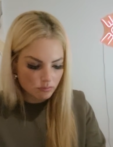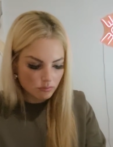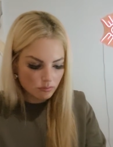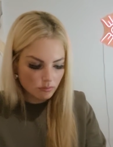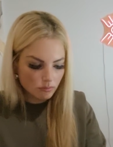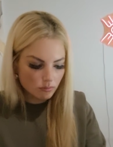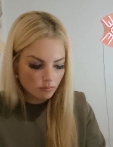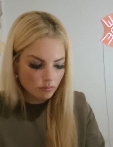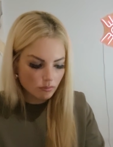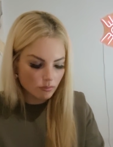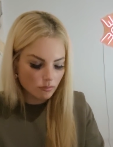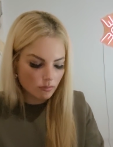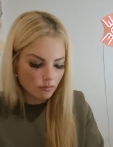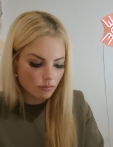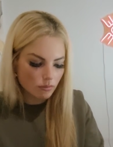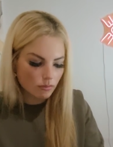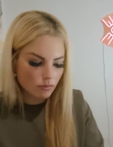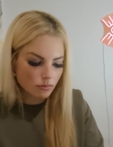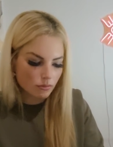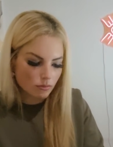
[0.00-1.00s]

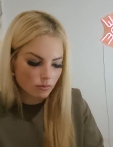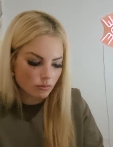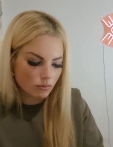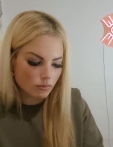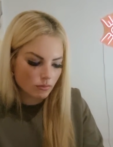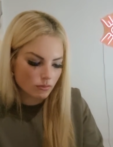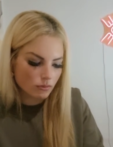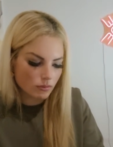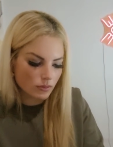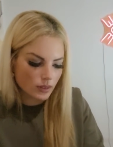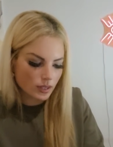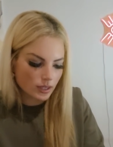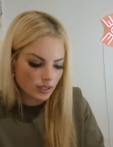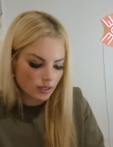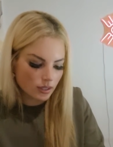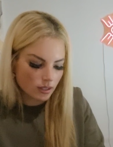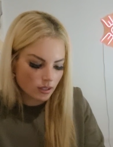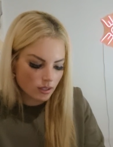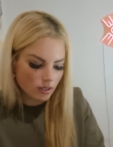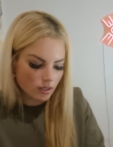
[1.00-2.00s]

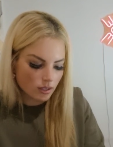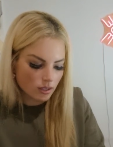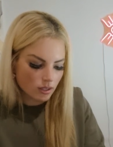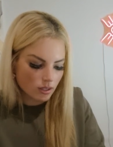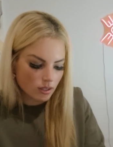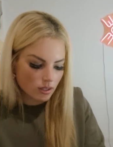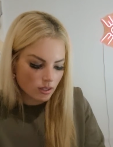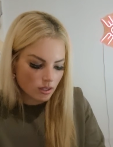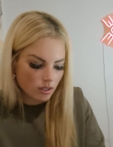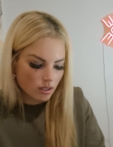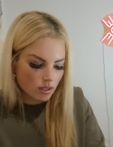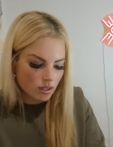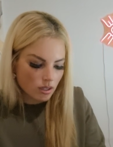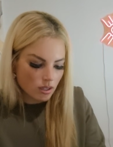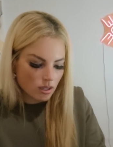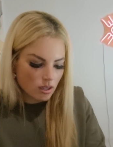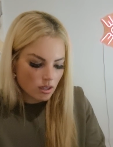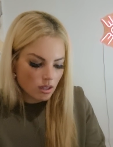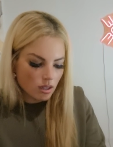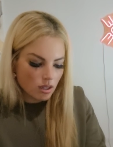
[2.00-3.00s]
Nobody speaks.